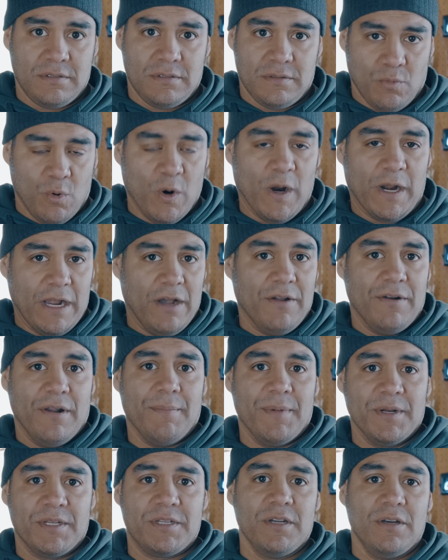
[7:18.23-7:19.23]
workout
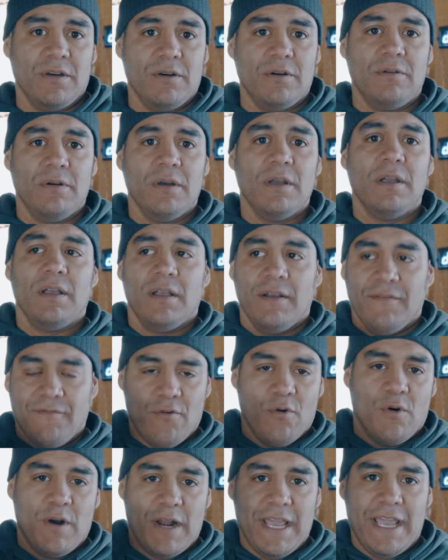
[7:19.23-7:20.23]
number 2,
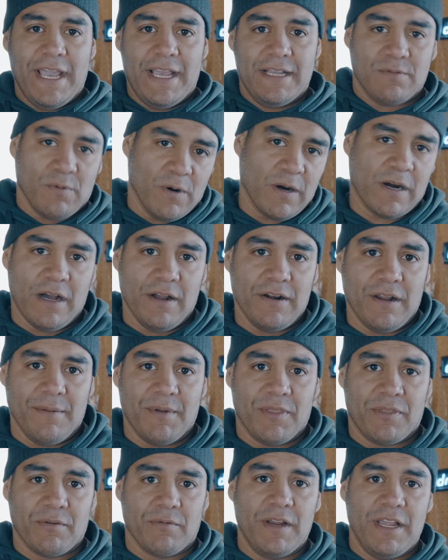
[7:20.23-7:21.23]
4 days, workout
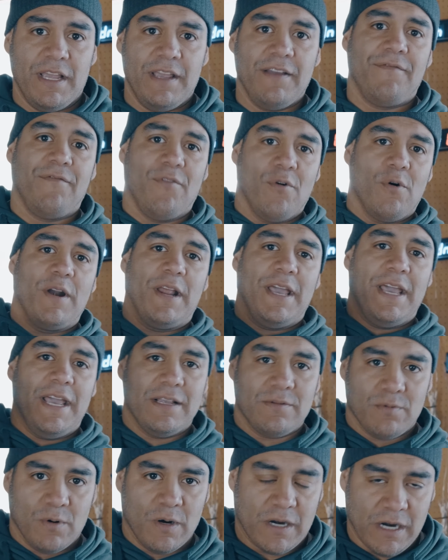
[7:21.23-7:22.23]
number 3, 4
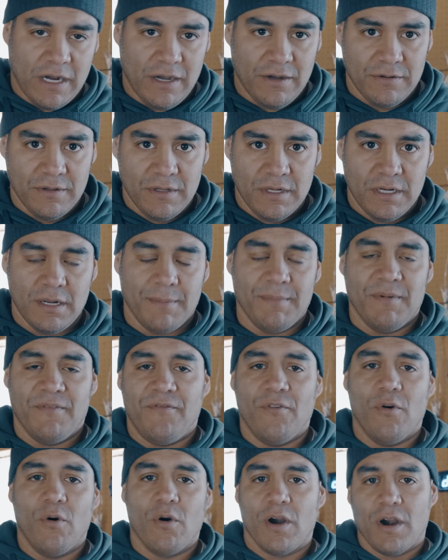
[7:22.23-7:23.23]
days, workout number
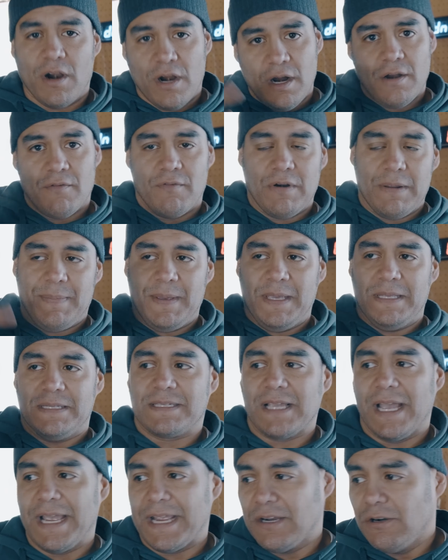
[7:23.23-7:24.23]
4, repeat
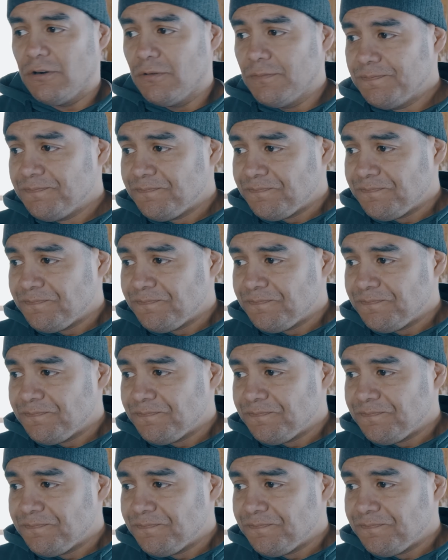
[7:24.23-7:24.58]
cycle.